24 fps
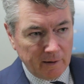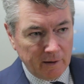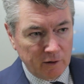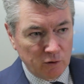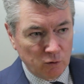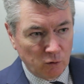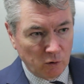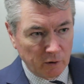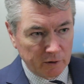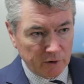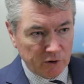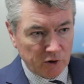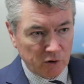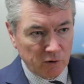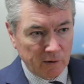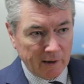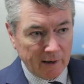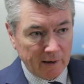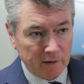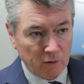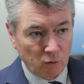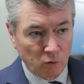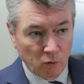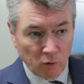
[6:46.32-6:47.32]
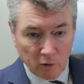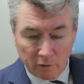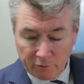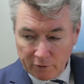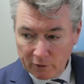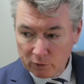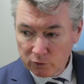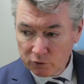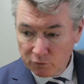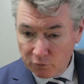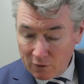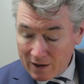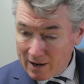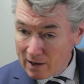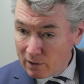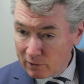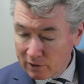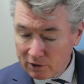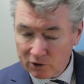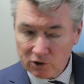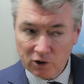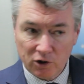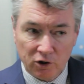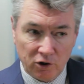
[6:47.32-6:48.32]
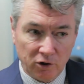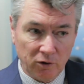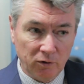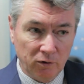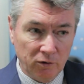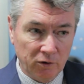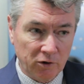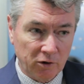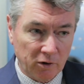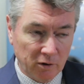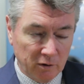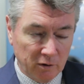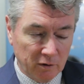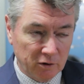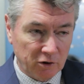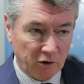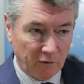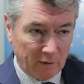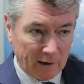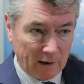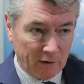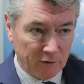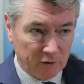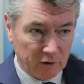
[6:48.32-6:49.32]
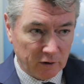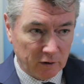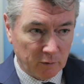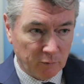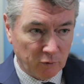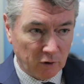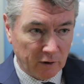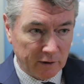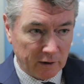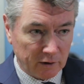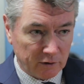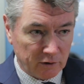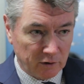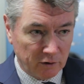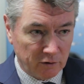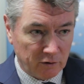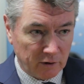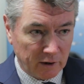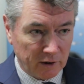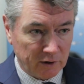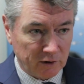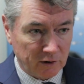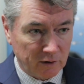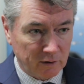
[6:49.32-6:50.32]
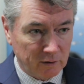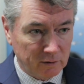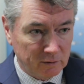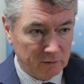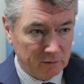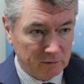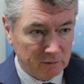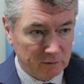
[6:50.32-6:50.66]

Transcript: in order to get all of those various issues surrounding the product addressed.